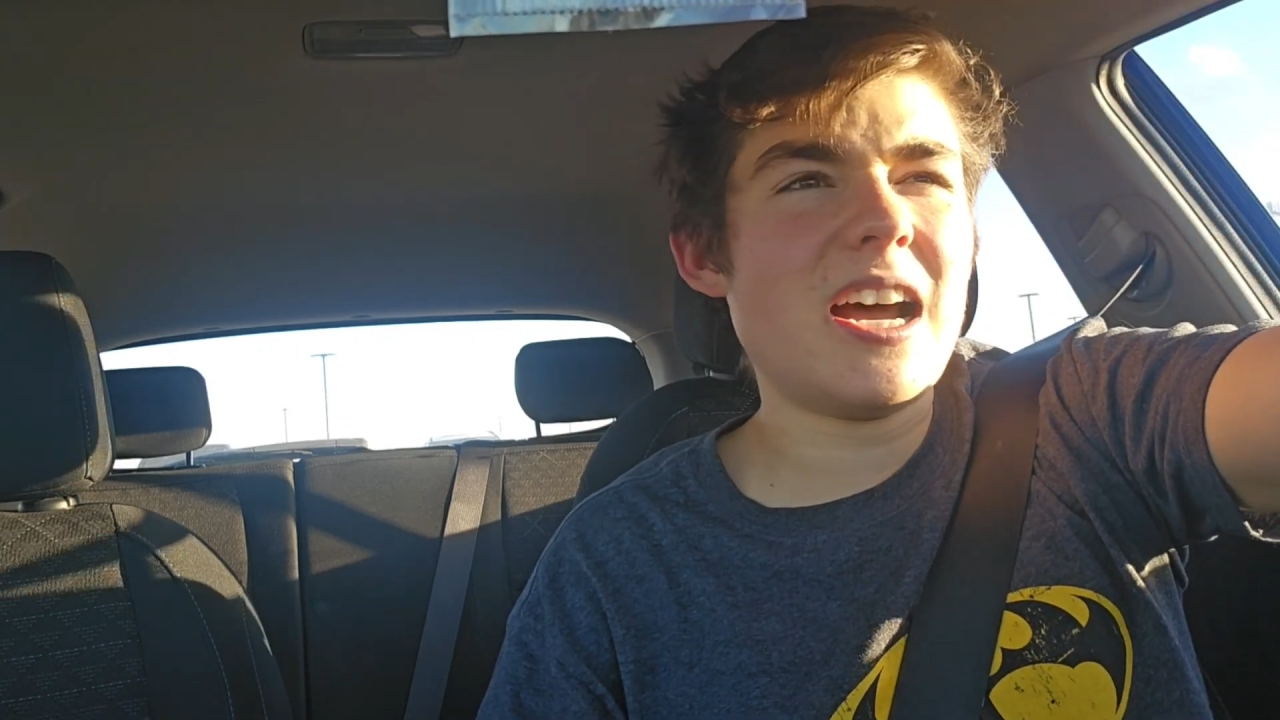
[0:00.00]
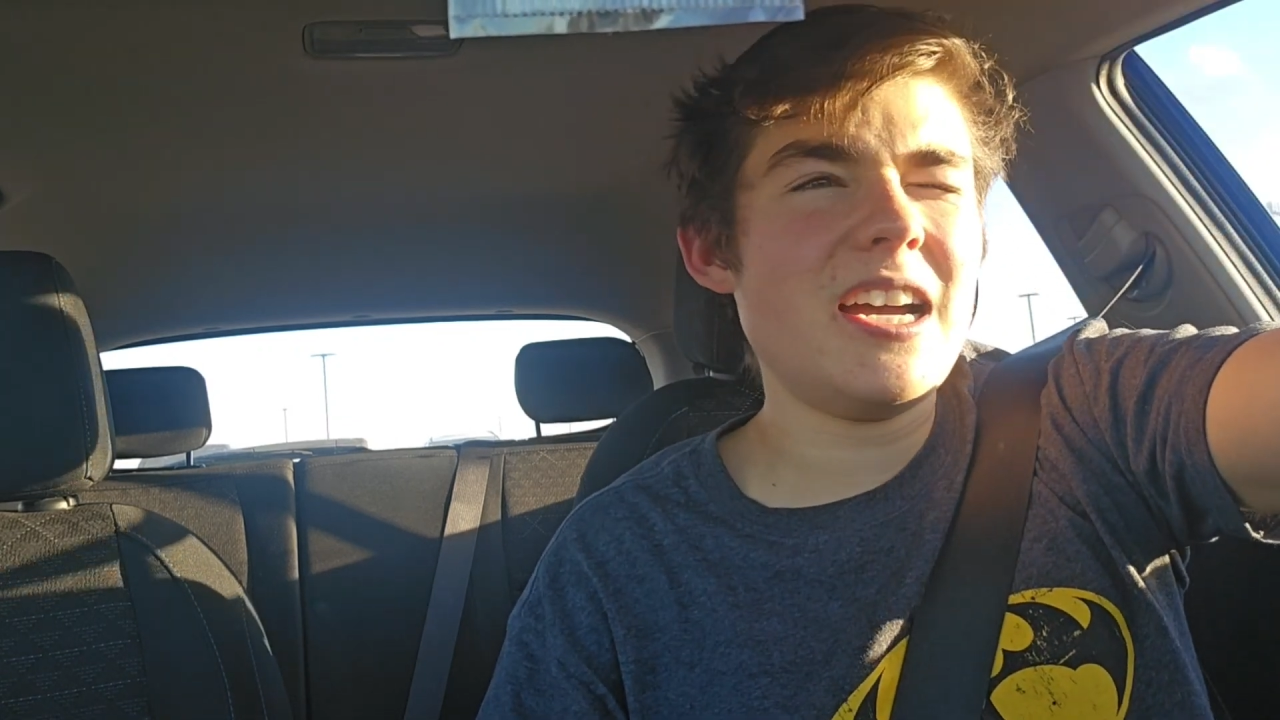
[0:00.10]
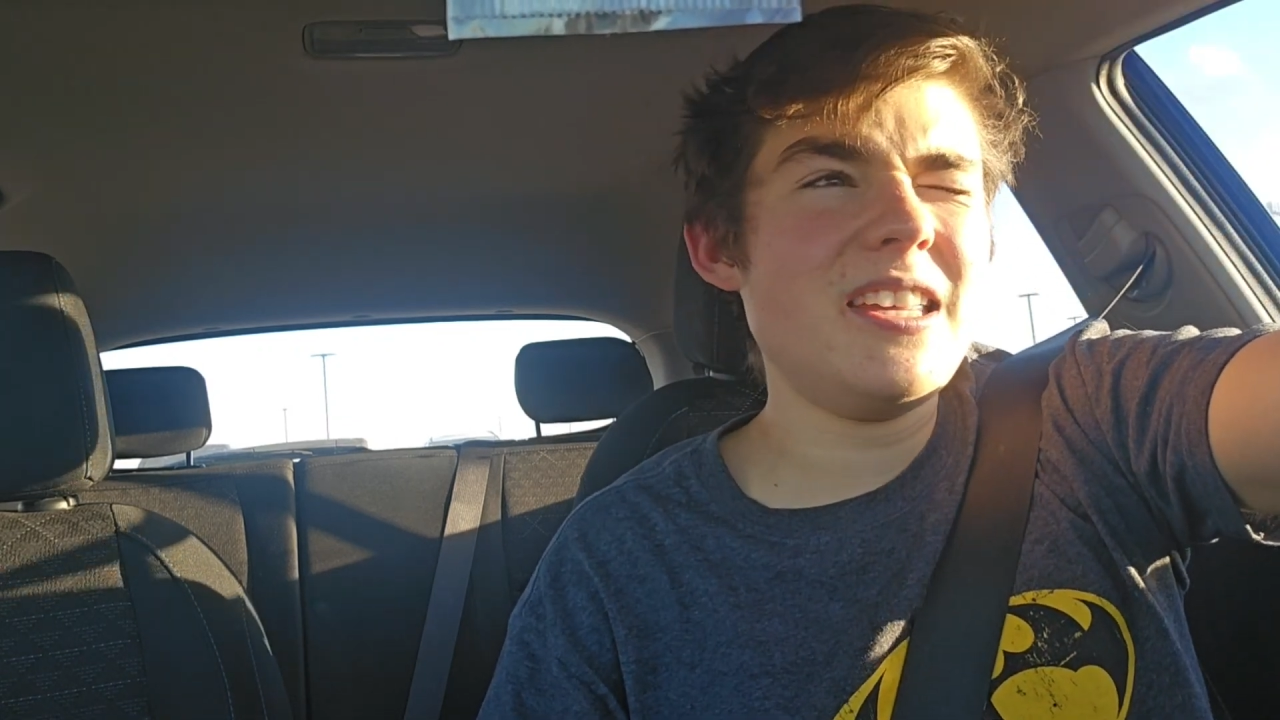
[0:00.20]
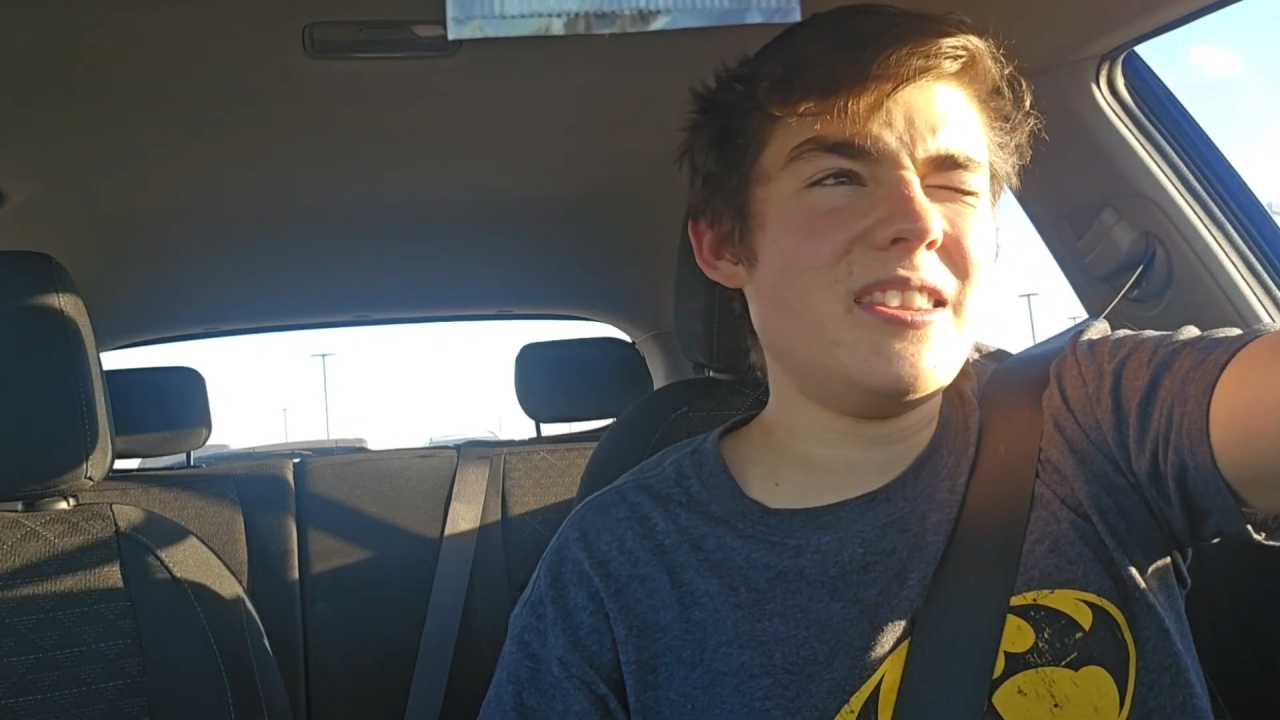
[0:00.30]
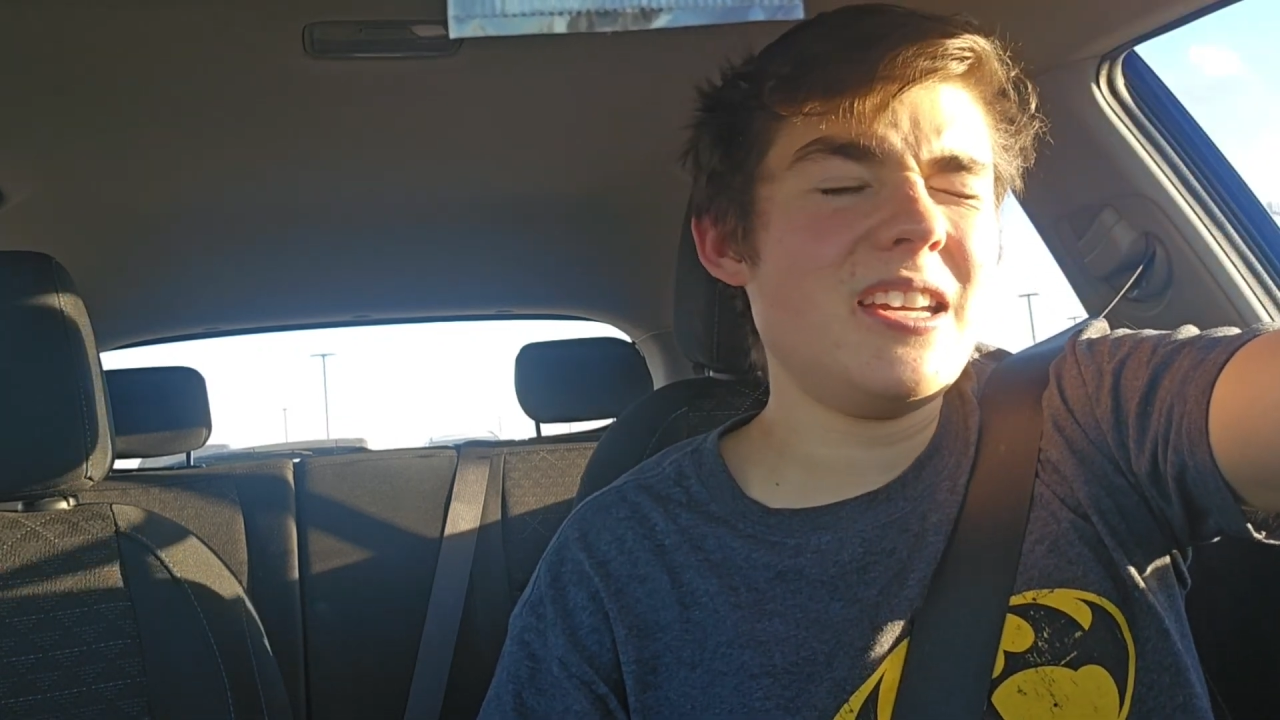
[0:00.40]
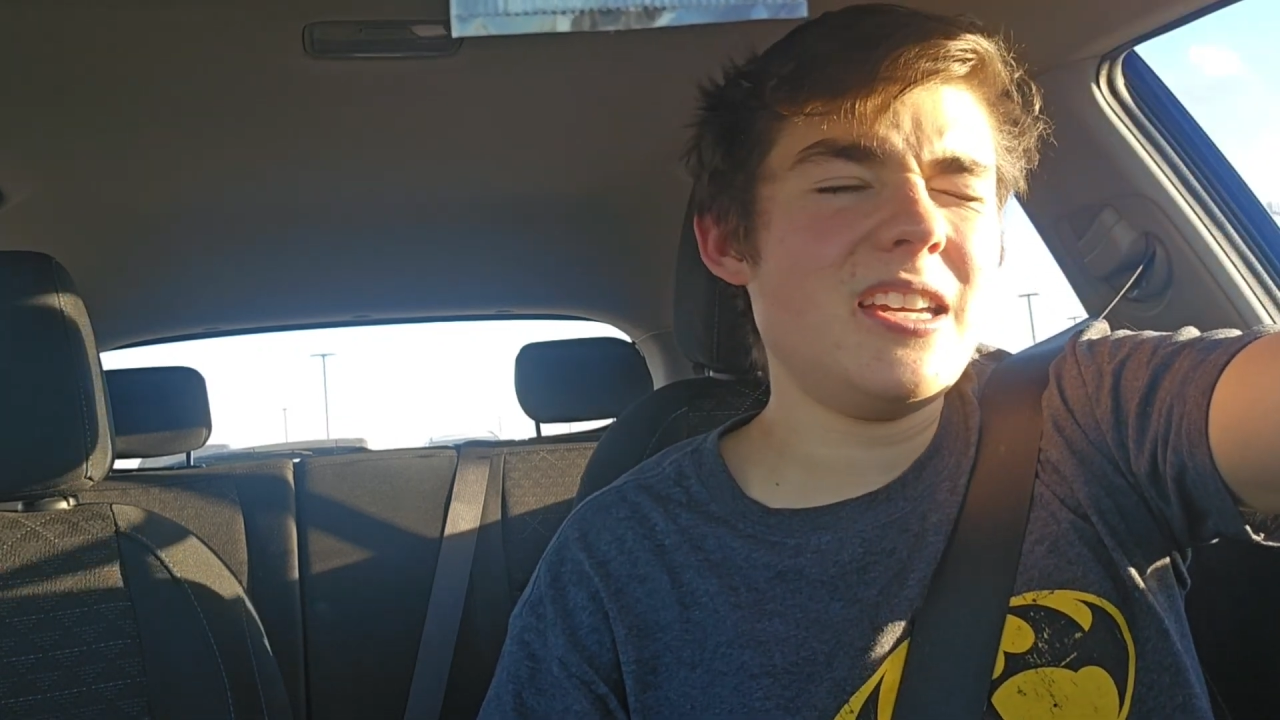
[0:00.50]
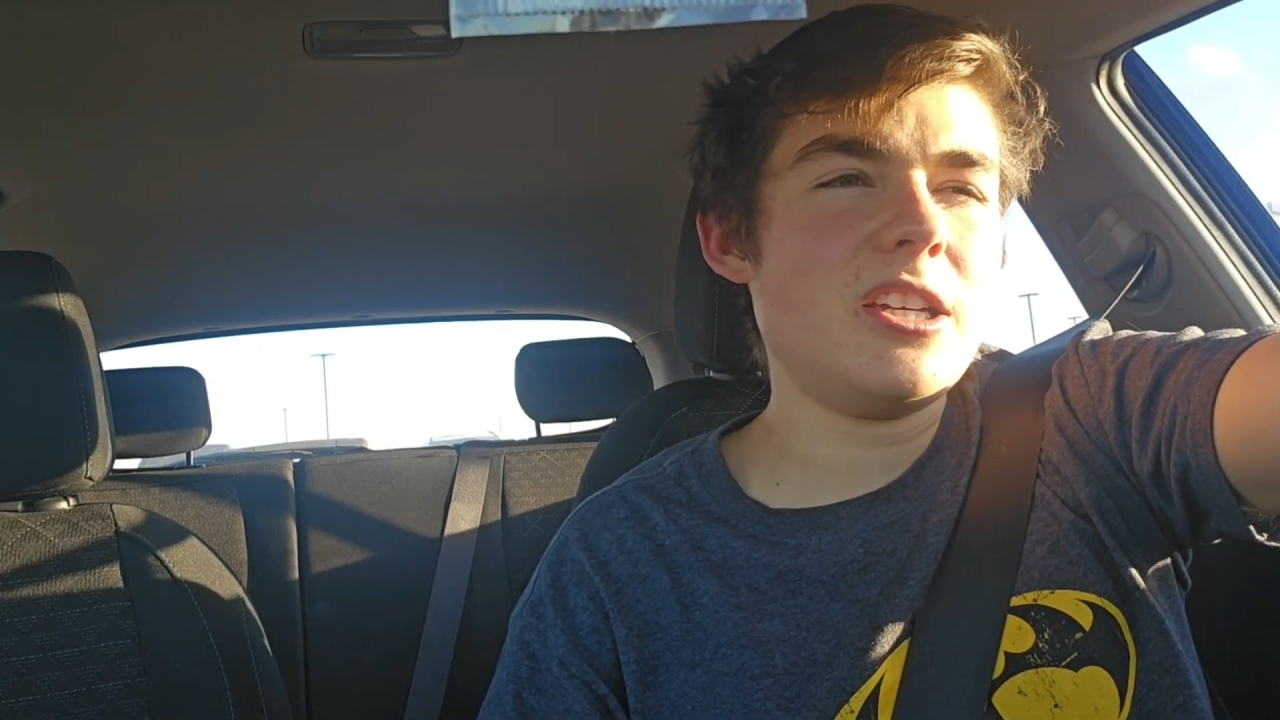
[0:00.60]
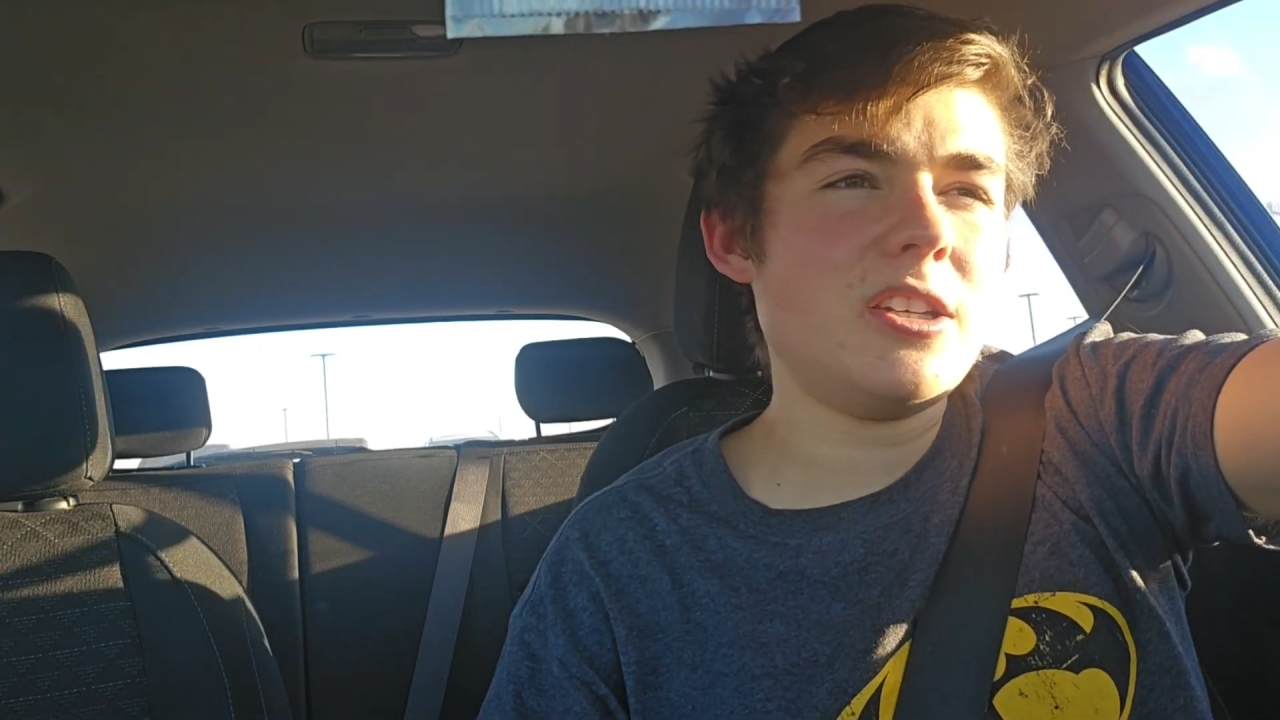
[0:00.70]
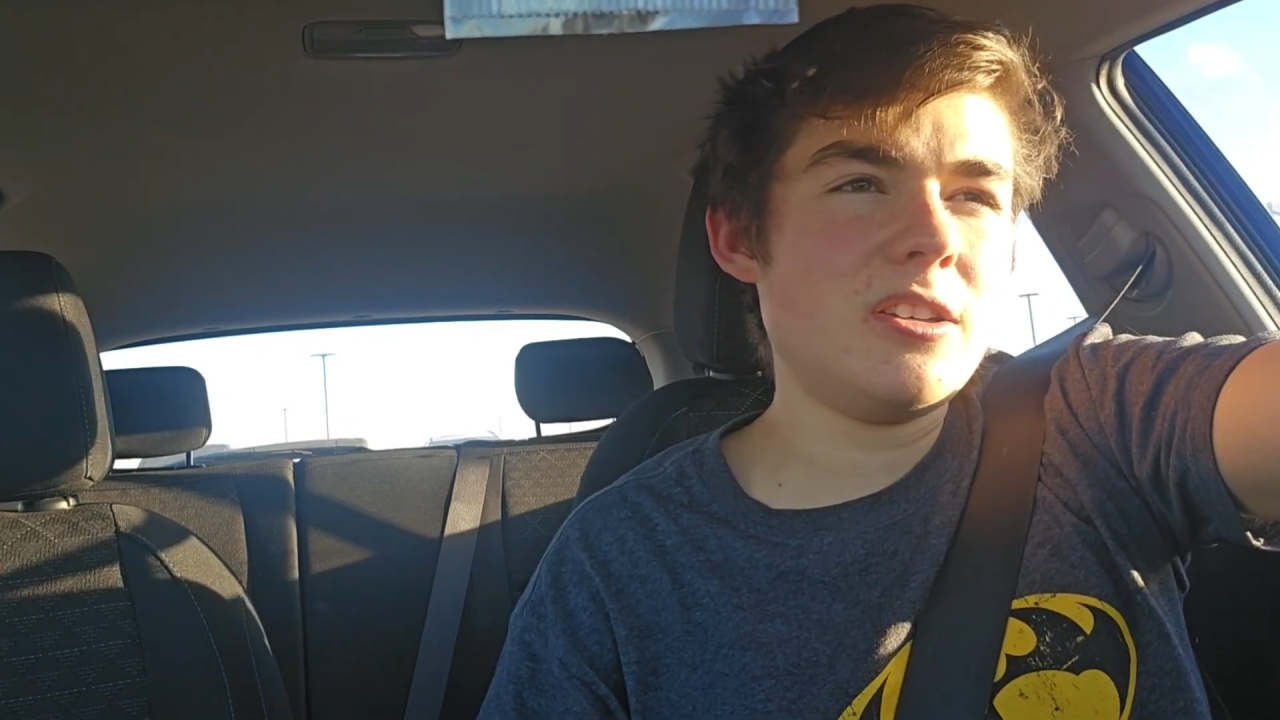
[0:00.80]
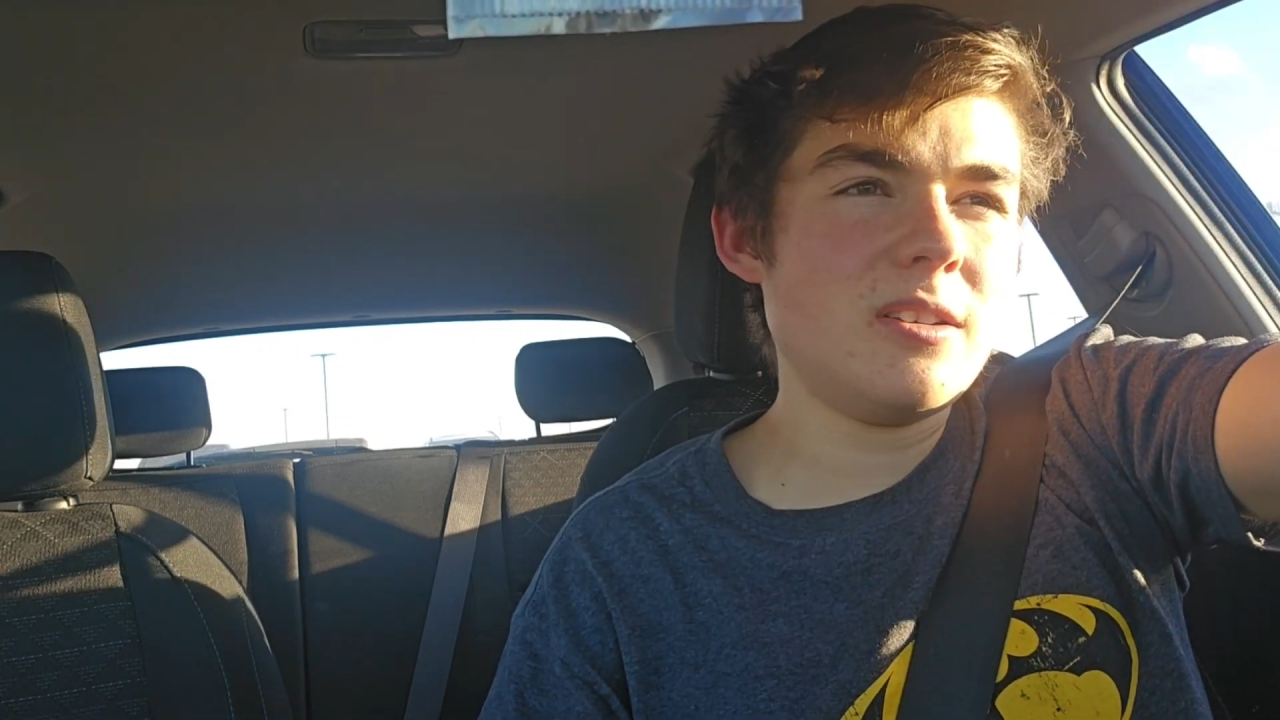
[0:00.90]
I think